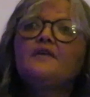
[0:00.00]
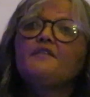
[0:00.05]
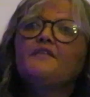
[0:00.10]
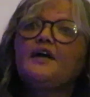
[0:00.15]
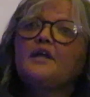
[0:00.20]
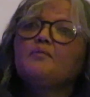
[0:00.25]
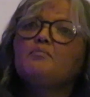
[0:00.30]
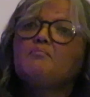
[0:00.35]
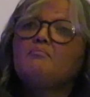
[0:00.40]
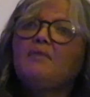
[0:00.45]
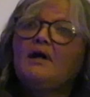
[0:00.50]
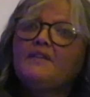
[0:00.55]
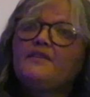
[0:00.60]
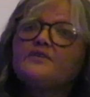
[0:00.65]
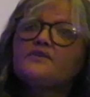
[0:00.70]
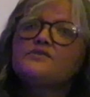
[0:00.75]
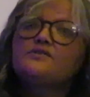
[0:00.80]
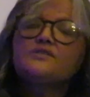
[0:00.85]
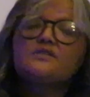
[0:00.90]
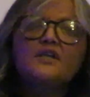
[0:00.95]
that
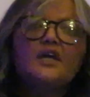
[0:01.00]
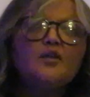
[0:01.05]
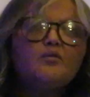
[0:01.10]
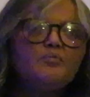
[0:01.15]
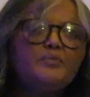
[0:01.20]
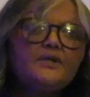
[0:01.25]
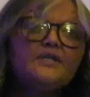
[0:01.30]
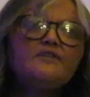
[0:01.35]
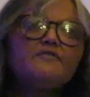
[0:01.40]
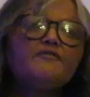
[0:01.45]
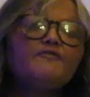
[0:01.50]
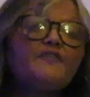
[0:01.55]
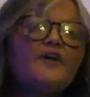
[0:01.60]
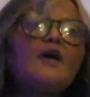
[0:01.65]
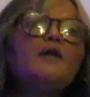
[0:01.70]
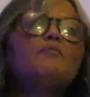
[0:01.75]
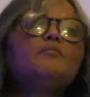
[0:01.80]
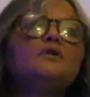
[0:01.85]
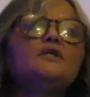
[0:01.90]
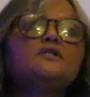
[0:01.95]
mothers can bring
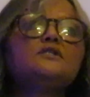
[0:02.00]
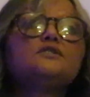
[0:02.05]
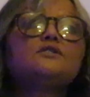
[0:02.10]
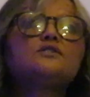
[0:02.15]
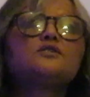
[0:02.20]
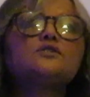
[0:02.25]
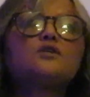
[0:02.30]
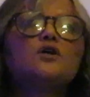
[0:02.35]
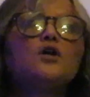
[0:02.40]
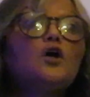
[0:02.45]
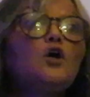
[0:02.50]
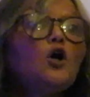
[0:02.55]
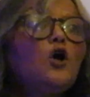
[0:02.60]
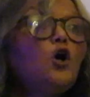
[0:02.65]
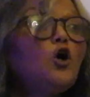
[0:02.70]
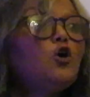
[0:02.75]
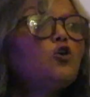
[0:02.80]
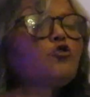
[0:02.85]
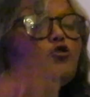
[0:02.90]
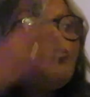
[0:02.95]
families
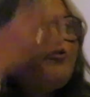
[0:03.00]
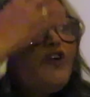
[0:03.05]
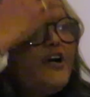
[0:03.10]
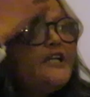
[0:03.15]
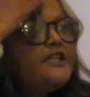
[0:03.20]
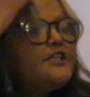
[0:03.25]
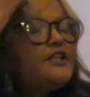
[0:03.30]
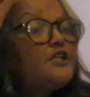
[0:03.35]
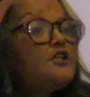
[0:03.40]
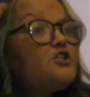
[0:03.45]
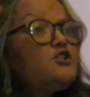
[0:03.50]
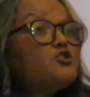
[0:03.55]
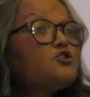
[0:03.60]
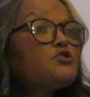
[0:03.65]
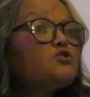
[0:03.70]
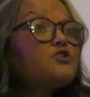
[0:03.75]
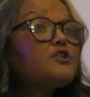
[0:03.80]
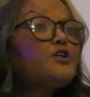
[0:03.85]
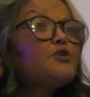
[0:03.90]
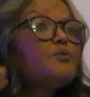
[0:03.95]
to fight the
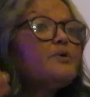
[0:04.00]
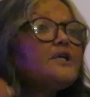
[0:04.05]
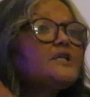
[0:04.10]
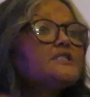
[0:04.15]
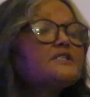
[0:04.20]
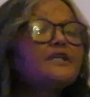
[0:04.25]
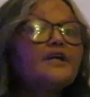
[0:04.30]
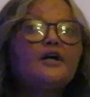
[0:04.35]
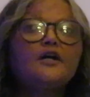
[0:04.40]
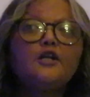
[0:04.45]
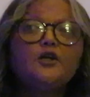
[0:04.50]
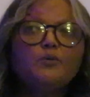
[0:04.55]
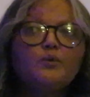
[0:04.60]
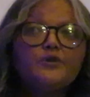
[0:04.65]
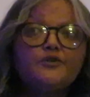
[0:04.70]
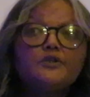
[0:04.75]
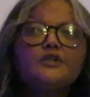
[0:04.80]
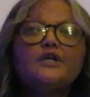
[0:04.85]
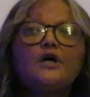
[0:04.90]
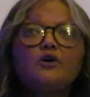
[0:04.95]
issues that we are struggling
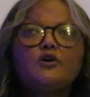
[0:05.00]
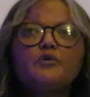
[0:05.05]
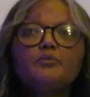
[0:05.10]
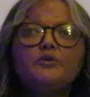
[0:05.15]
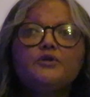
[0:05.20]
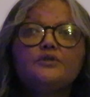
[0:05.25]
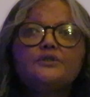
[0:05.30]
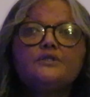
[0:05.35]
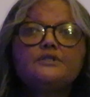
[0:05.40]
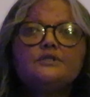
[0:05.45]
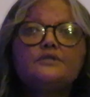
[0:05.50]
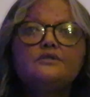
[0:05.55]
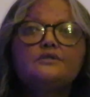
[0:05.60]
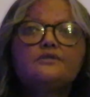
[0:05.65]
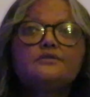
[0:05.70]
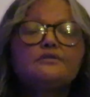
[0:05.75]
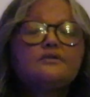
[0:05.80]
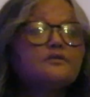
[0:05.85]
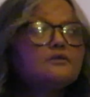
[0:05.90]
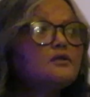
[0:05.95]
with in our
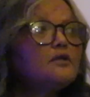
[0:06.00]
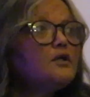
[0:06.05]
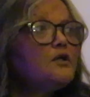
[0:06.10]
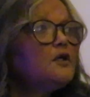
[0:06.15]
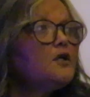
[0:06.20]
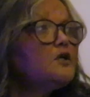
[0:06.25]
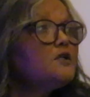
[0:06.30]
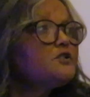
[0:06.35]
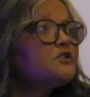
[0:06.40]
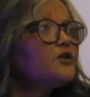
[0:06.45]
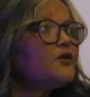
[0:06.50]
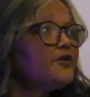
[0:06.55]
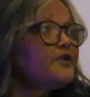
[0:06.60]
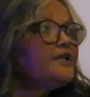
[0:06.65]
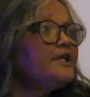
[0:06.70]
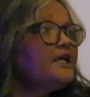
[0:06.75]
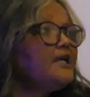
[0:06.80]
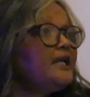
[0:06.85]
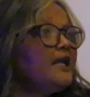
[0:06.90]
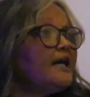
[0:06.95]
communities. So
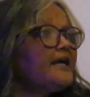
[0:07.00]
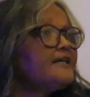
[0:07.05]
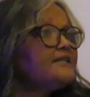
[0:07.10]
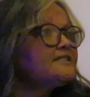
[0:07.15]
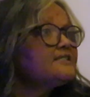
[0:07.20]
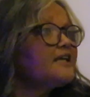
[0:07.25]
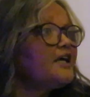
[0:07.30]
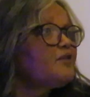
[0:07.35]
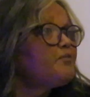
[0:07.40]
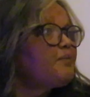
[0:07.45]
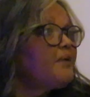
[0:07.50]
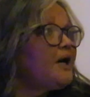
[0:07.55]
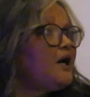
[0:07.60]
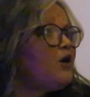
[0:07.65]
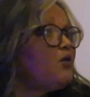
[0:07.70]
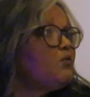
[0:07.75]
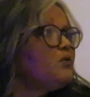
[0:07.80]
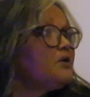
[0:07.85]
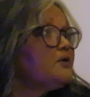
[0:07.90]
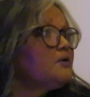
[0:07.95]
realize that
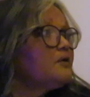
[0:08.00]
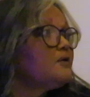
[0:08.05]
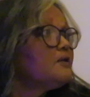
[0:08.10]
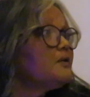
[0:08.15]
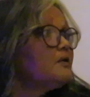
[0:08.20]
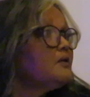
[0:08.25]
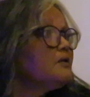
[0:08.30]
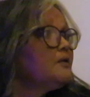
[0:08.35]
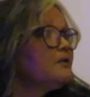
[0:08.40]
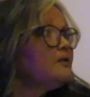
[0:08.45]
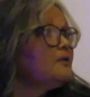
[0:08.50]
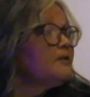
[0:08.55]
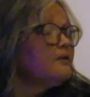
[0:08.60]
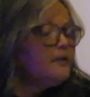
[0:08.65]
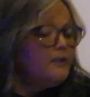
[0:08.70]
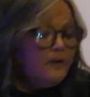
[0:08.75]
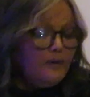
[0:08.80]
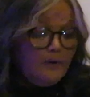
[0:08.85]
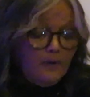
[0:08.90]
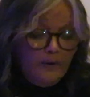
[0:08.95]
power.
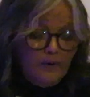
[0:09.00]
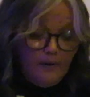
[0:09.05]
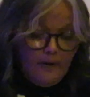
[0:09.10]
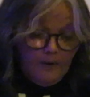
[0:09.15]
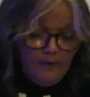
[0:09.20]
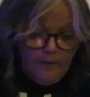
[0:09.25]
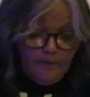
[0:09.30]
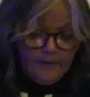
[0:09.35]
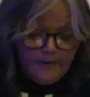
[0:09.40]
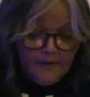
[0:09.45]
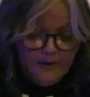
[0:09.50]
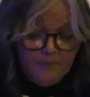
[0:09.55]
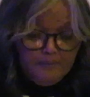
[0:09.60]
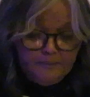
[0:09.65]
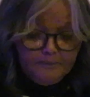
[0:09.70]
Okay?